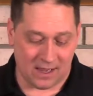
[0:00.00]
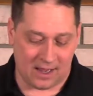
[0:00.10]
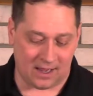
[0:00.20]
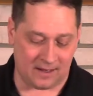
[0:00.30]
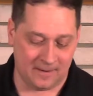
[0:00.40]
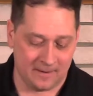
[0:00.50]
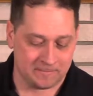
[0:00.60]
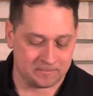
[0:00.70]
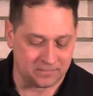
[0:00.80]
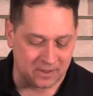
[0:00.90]
Uh,
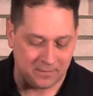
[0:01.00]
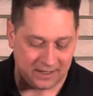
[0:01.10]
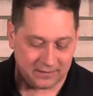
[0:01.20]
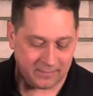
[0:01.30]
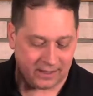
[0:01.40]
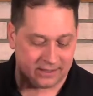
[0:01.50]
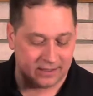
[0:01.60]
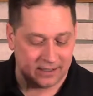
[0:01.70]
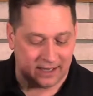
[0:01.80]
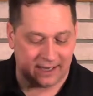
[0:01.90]
but, but,
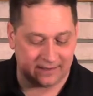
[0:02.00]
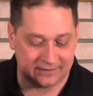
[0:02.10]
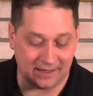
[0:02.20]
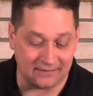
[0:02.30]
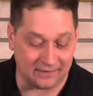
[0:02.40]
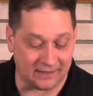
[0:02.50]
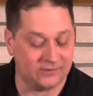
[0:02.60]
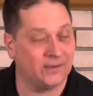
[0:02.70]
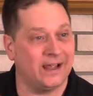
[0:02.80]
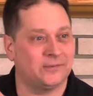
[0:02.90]
and it says, and
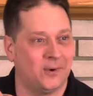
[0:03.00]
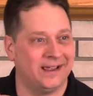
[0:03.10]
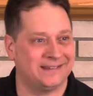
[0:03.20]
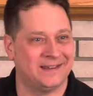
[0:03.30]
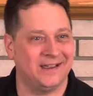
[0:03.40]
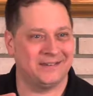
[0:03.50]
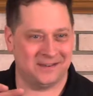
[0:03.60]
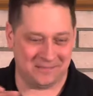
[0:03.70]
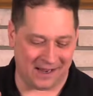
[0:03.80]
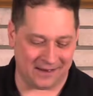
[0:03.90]
so that's why it says
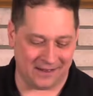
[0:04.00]
in,